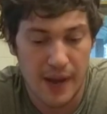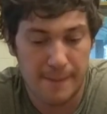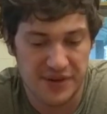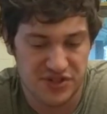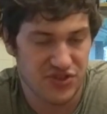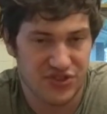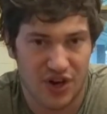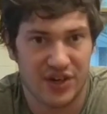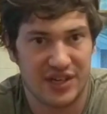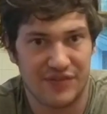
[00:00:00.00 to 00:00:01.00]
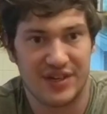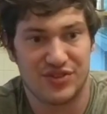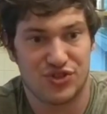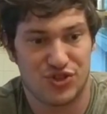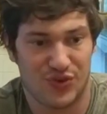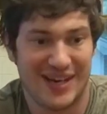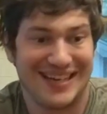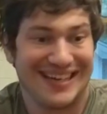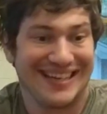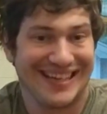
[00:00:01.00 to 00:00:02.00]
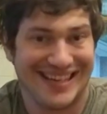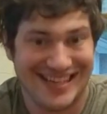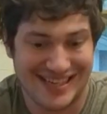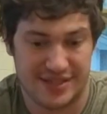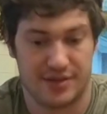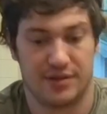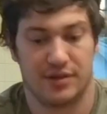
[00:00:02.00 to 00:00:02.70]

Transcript: but it's just gone and given it straight heat.